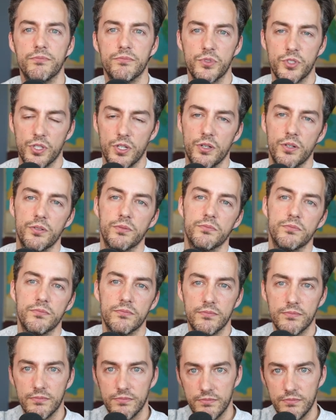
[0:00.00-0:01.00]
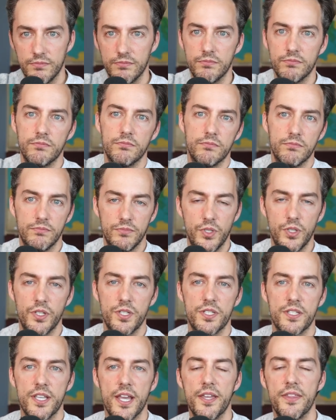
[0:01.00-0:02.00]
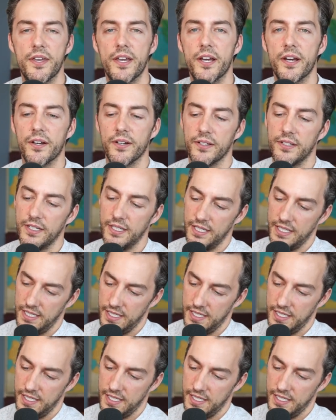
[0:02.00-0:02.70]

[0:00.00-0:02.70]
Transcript: So you can stay there.